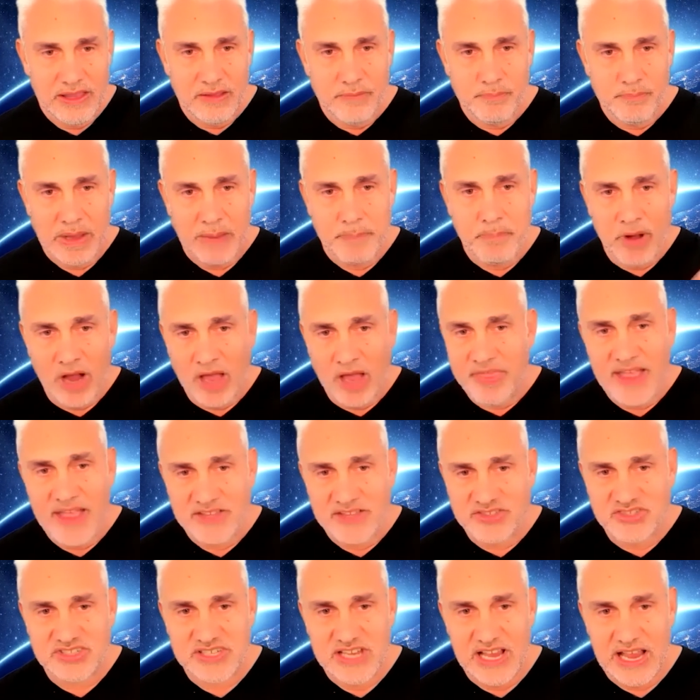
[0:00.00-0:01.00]
But by that
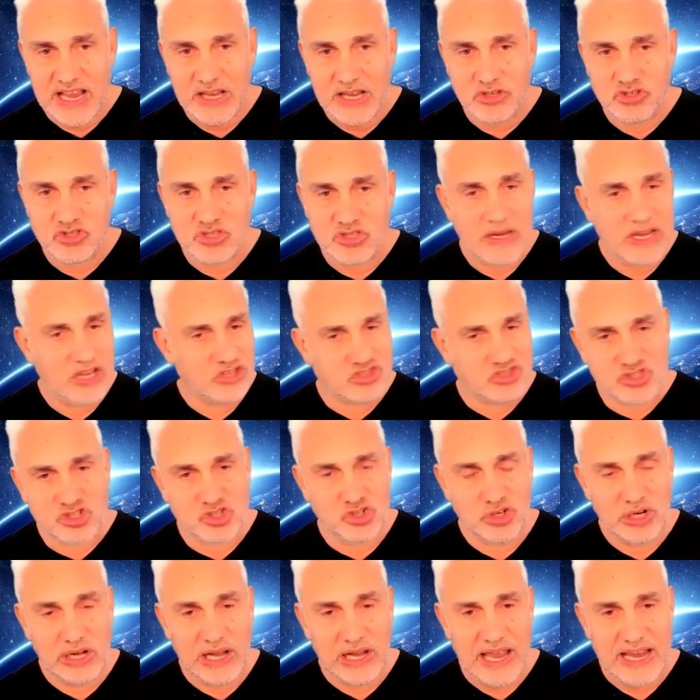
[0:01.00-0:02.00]
stage, it's
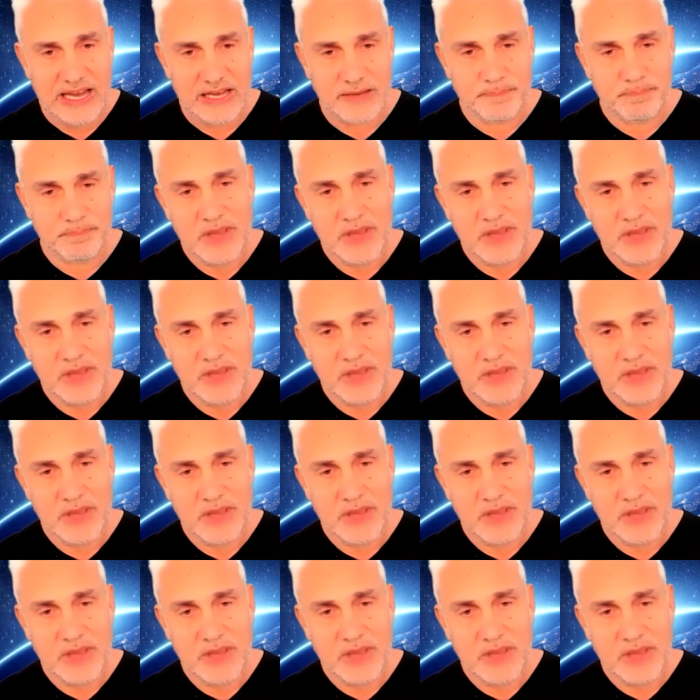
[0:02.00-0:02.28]
too late,